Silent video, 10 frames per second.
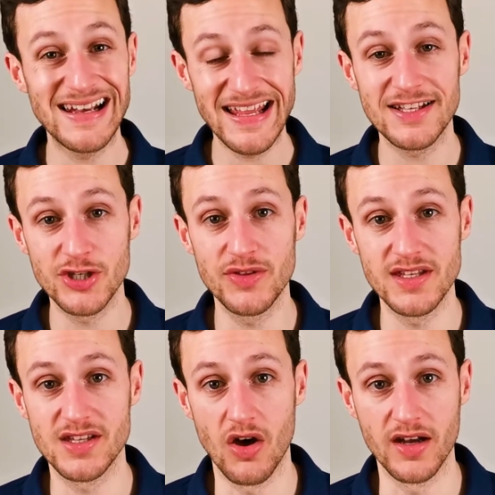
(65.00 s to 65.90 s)
a link to
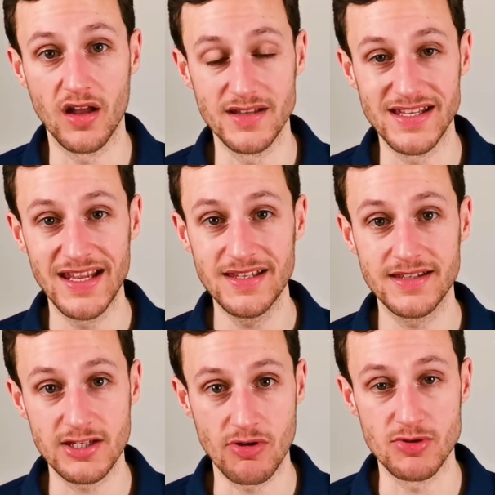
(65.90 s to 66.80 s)
these guidelines in the
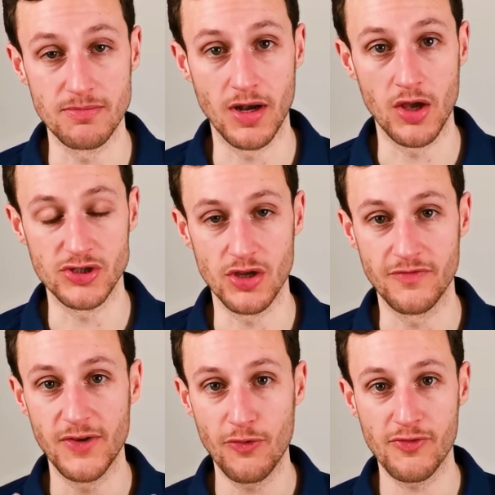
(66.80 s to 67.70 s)
description below, so
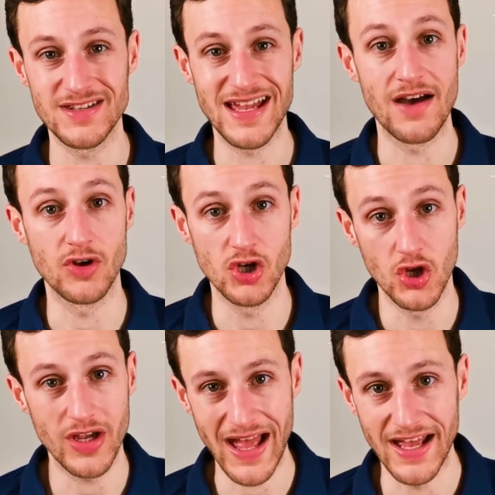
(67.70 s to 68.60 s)
feel free to have a
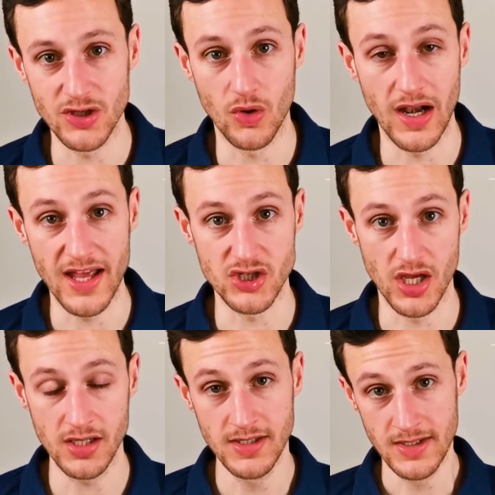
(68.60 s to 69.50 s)
look at your
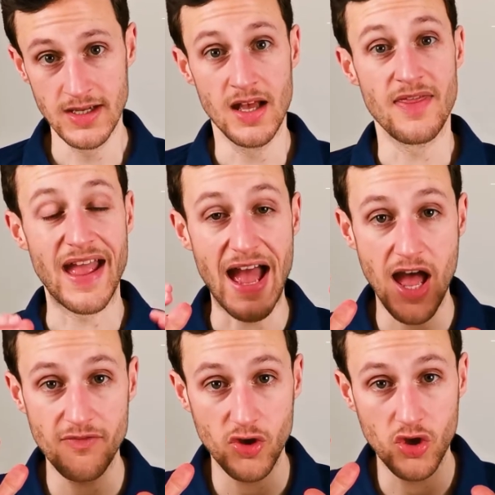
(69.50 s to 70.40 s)
leisure. They
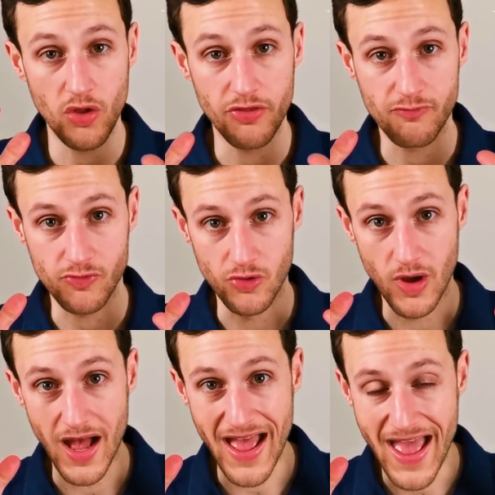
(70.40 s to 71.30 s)
have gone
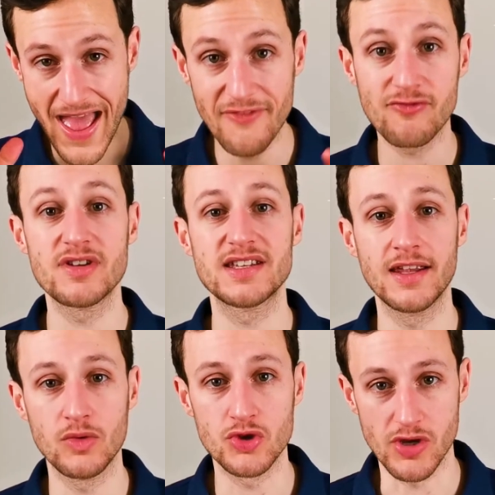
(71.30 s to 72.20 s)
through every
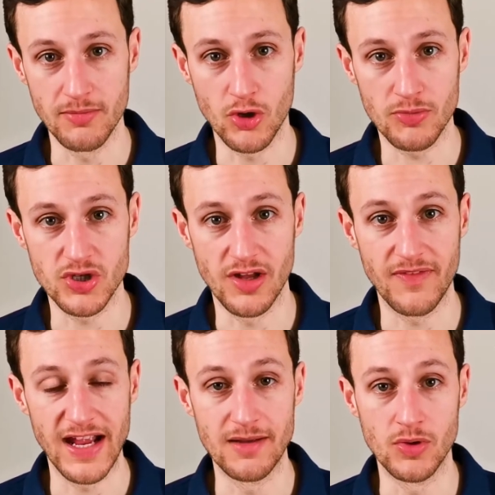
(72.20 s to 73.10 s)
single treatment option
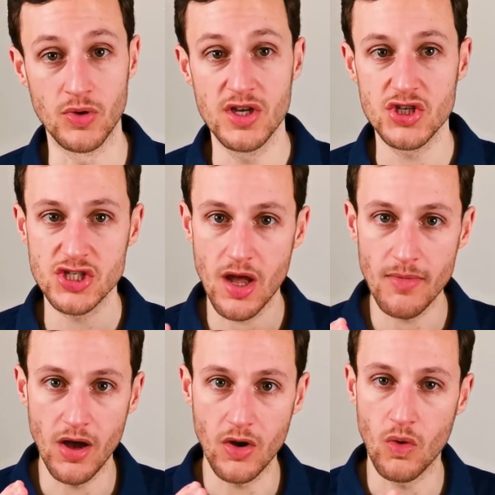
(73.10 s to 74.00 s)
available.
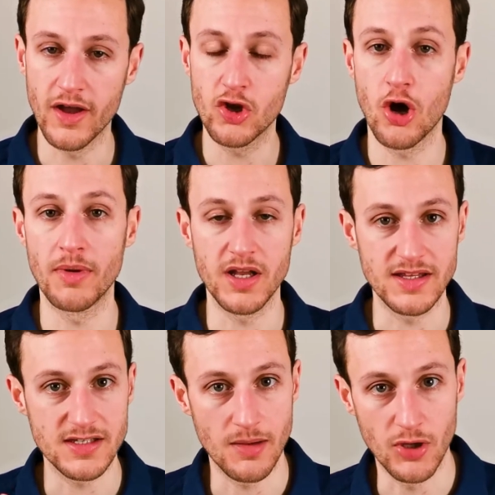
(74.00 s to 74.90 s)
Some are quite common
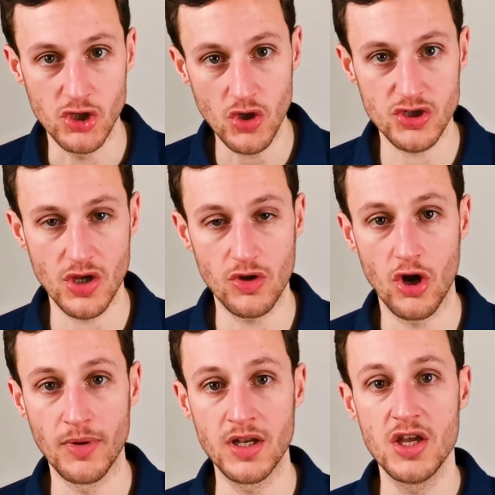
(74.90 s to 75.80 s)
and some are not so
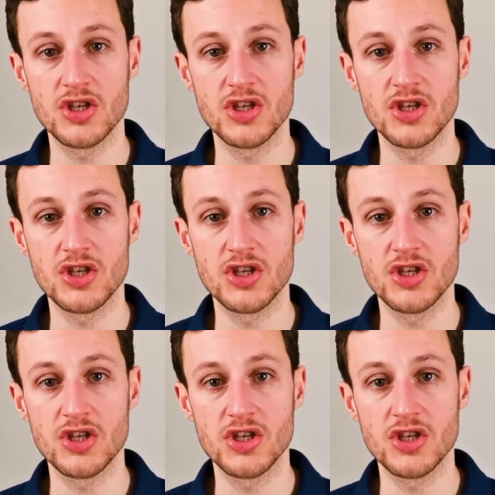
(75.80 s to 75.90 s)
common.